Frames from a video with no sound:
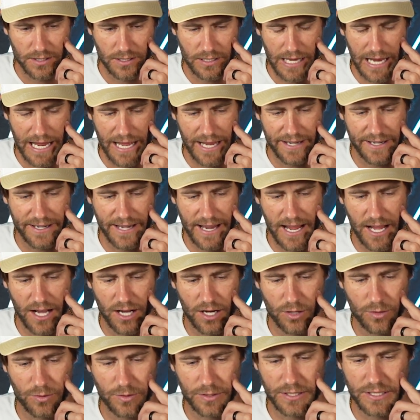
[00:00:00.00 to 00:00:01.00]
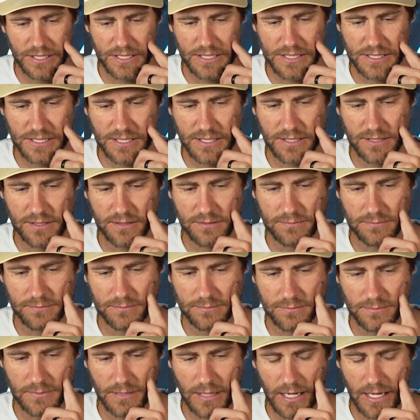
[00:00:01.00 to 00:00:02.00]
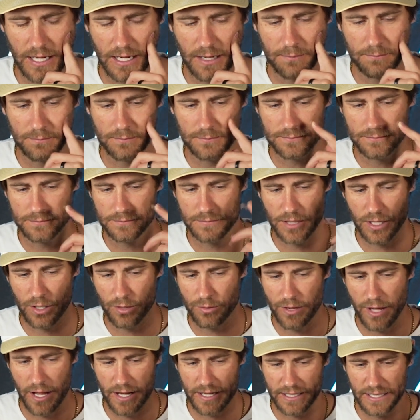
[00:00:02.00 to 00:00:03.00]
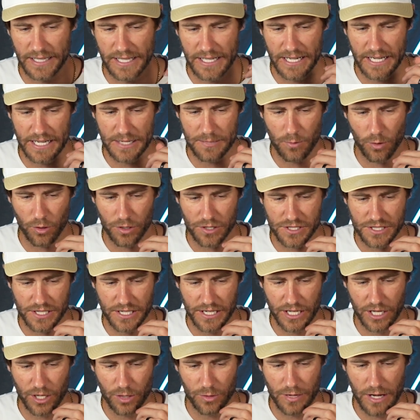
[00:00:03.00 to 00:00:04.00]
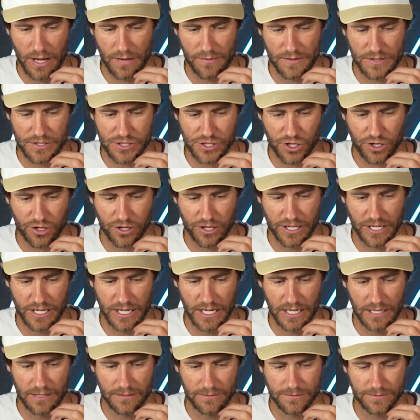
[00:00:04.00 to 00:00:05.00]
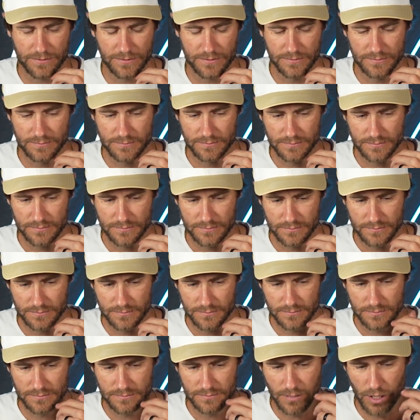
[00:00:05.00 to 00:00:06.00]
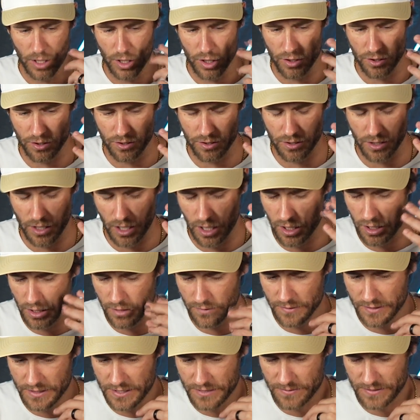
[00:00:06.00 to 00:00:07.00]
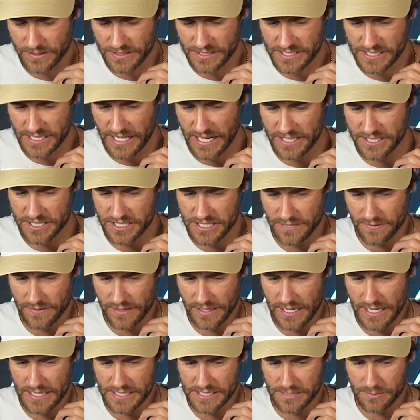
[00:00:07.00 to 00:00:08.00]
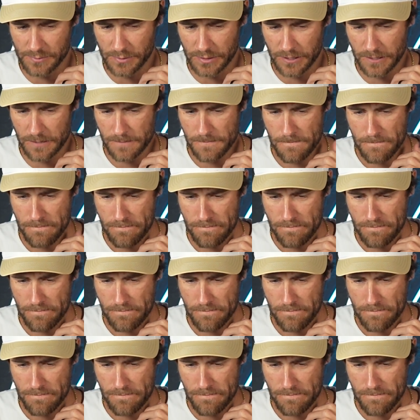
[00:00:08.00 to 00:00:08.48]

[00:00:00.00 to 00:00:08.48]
And now he's not a lead anymore. It's going to go down the journey of all of the different stages of a customer.